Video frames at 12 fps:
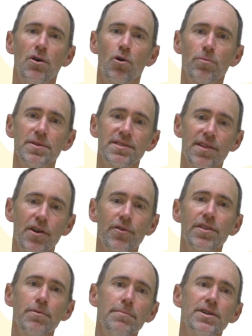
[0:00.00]
Orbits that are
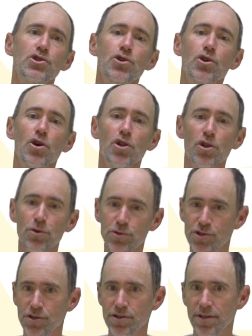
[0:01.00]
either much
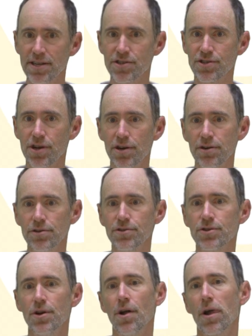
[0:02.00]
closer to their
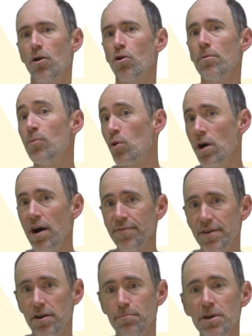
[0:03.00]
stars or more
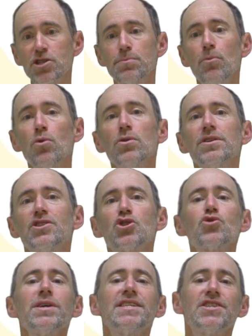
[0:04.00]
often are much more
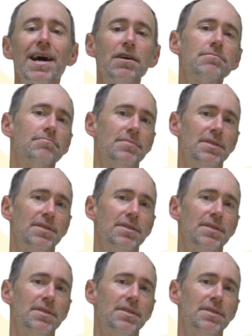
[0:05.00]
stretched out.